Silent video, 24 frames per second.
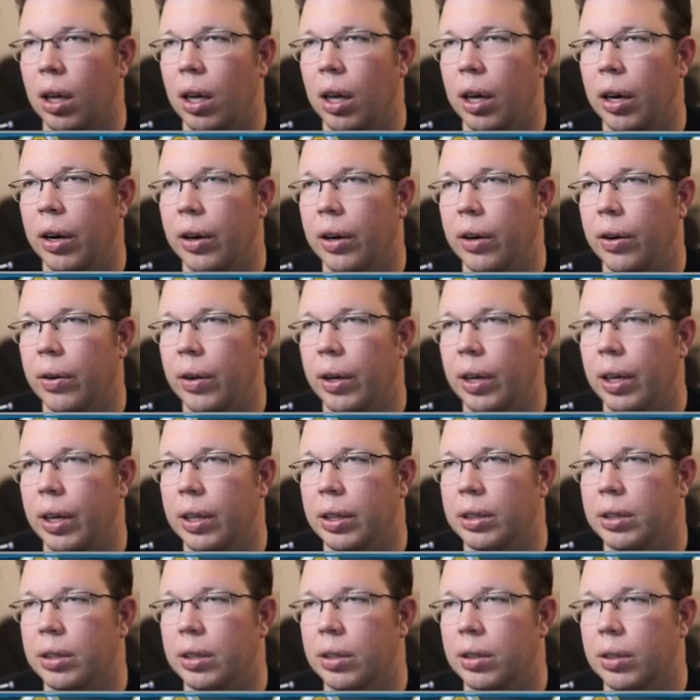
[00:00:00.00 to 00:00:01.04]
I don't know,
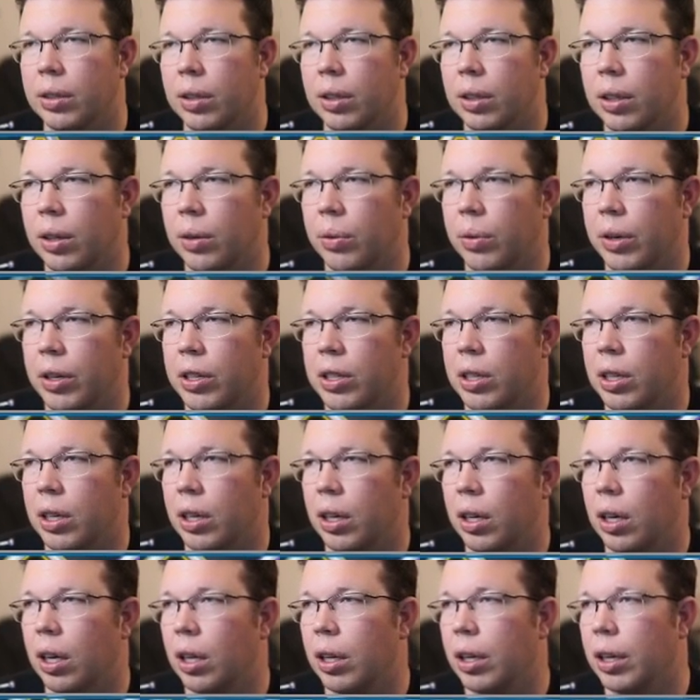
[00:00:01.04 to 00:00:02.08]
guys. I think we're just
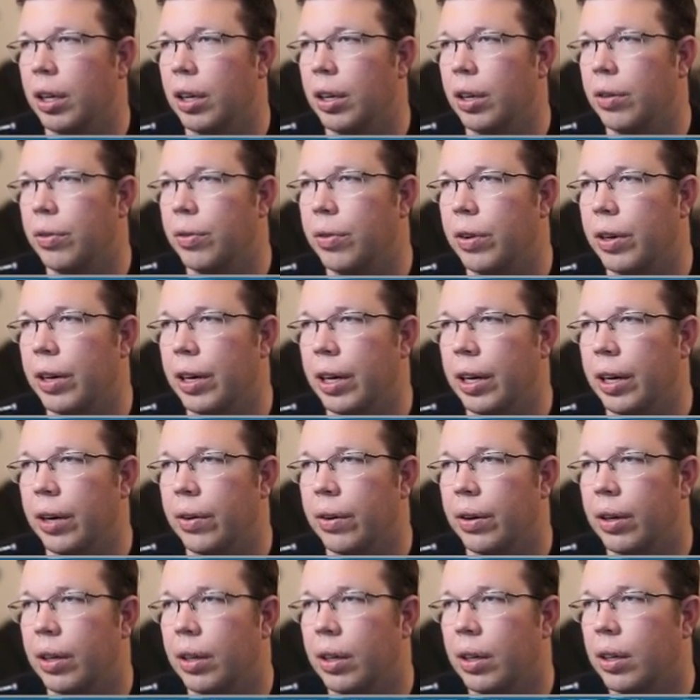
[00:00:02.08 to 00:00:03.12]
going to call it good for
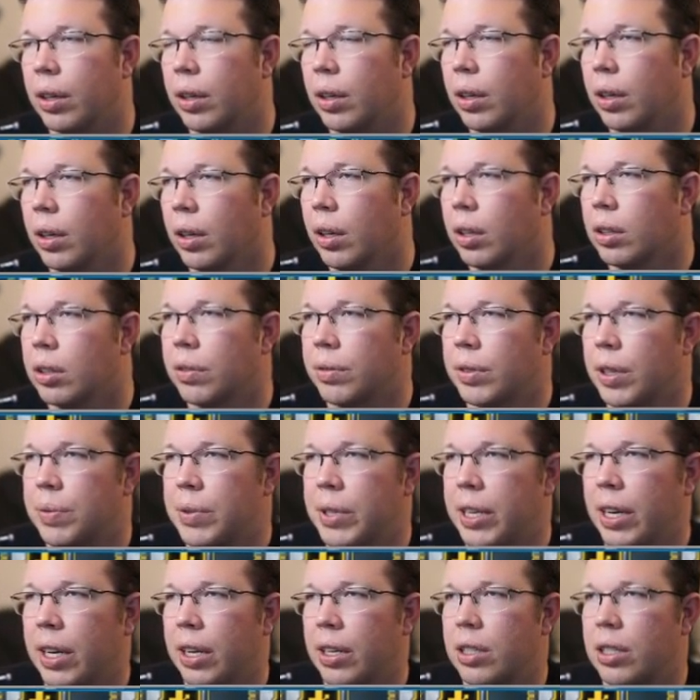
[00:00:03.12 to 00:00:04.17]
now.
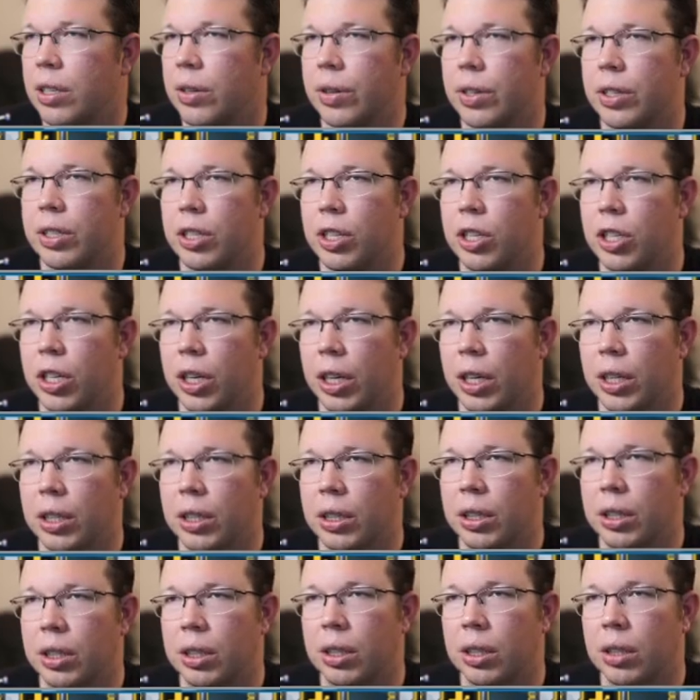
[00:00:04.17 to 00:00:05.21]
Sometimes the answer is
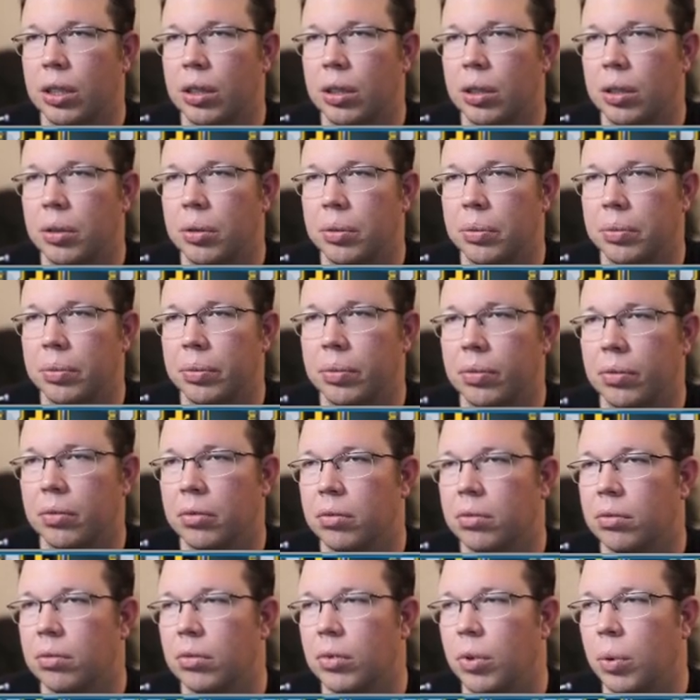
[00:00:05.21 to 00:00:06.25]
just...
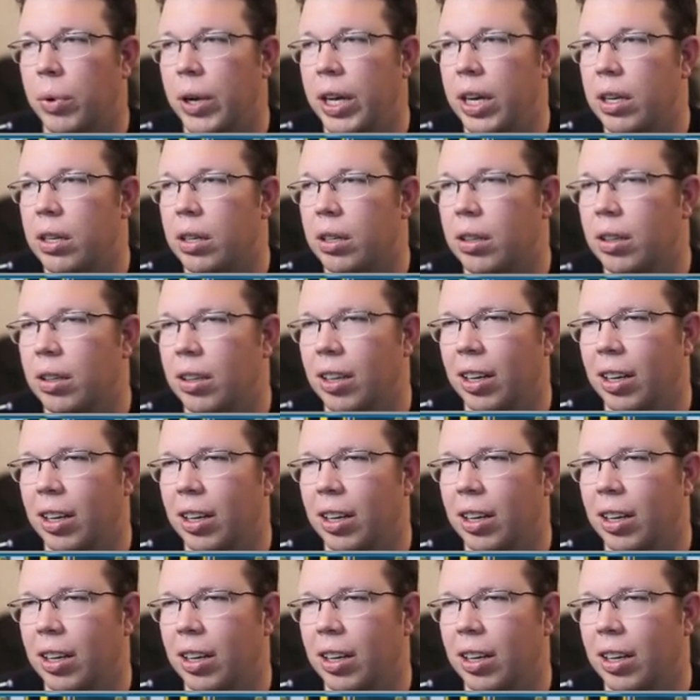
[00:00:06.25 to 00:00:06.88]
Wait.